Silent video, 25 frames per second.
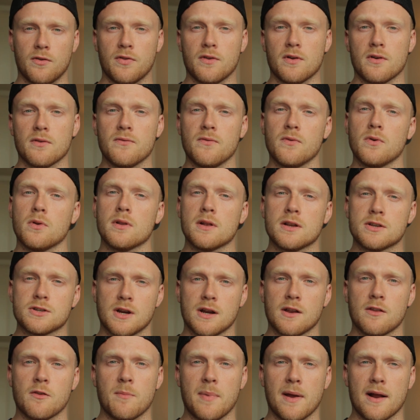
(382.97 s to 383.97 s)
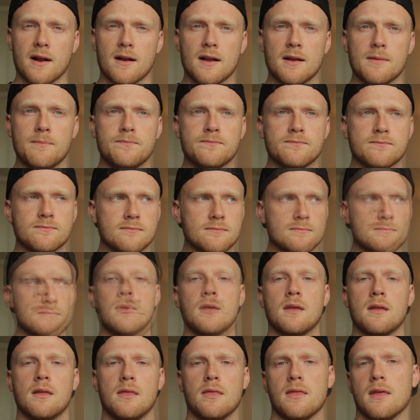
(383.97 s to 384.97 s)
they're fully transparent,
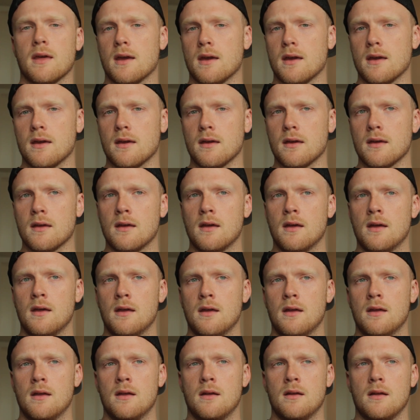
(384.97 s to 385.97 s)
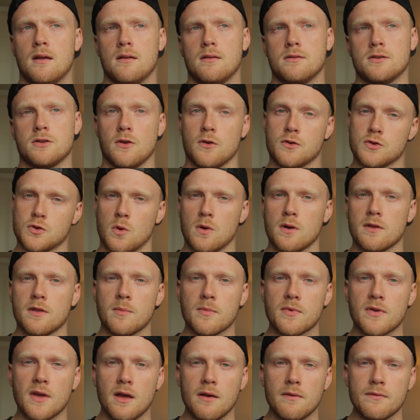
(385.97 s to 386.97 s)
they destroy
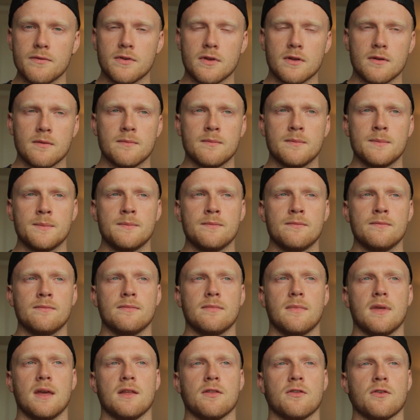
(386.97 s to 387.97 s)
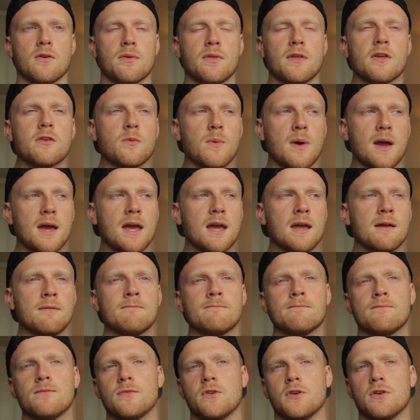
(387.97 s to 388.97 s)
themselves. And so this
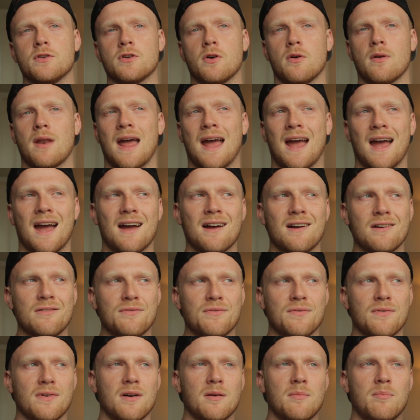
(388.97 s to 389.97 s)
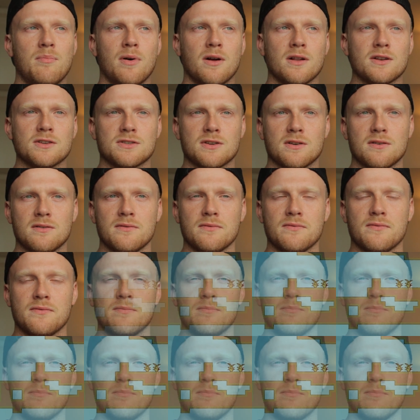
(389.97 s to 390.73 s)
way you don't have a bunch of